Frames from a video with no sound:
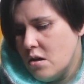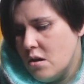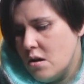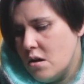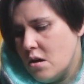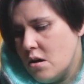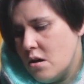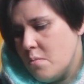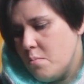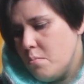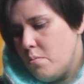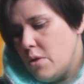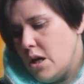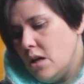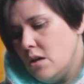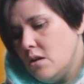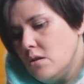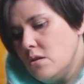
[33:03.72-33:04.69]
yeah,
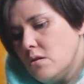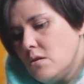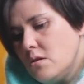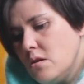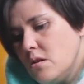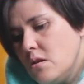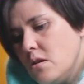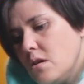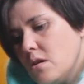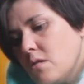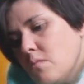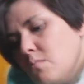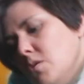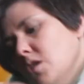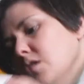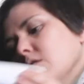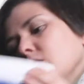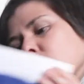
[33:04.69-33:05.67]
basic
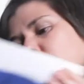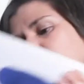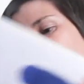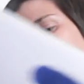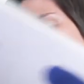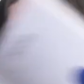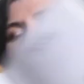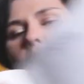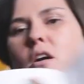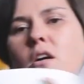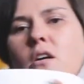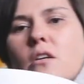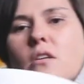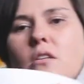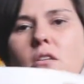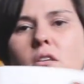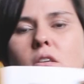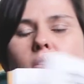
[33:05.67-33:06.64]
mitten with
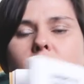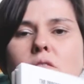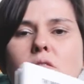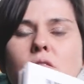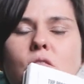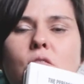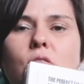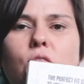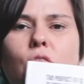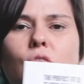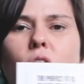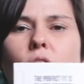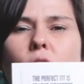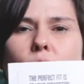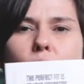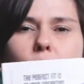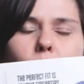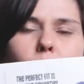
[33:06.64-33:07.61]
lining. It's also
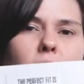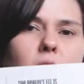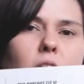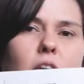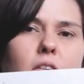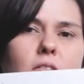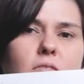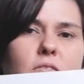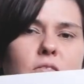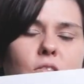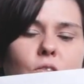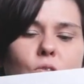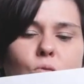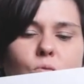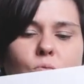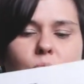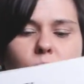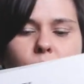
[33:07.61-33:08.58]
here on the back,
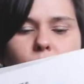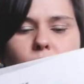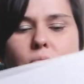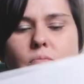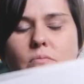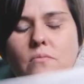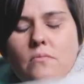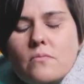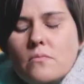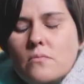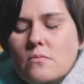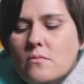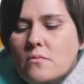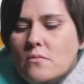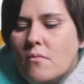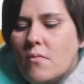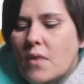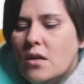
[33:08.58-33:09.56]
so
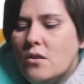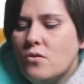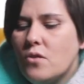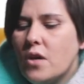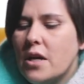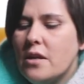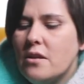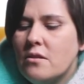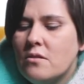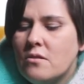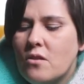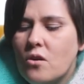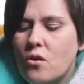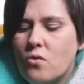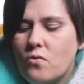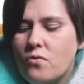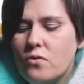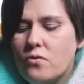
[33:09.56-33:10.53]
you get an
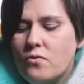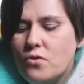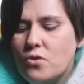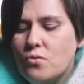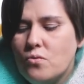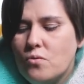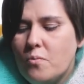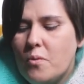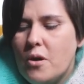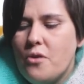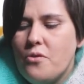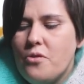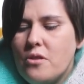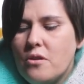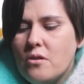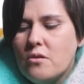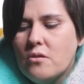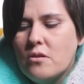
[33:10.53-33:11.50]
overview
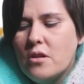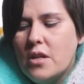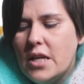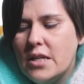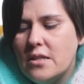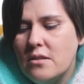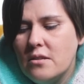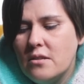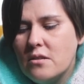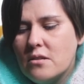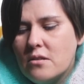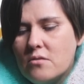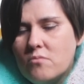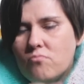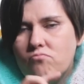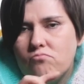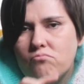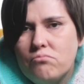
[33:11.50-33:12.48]
about the classic
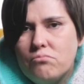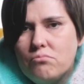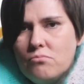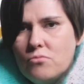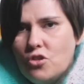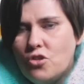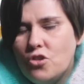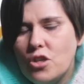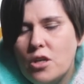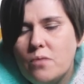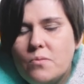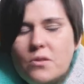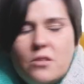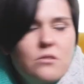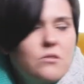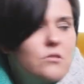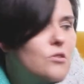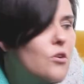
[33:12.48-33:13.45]
shapes
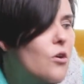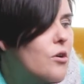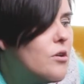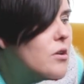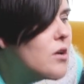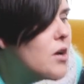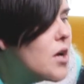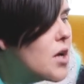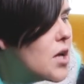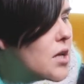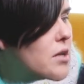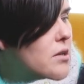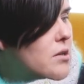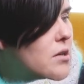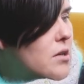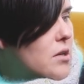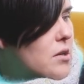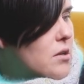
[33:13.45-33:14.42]
and so on.
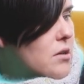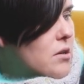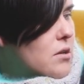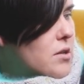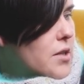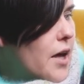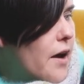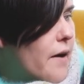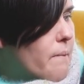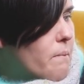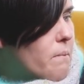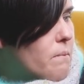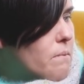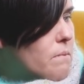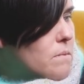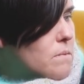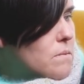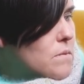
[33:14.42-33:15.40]
Yeah,
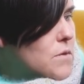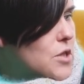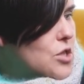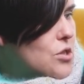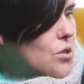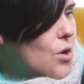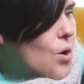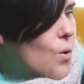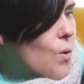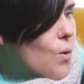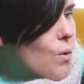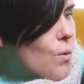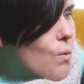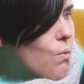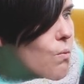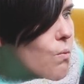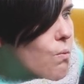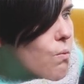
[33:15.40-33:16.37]

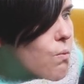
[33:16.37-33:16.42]
so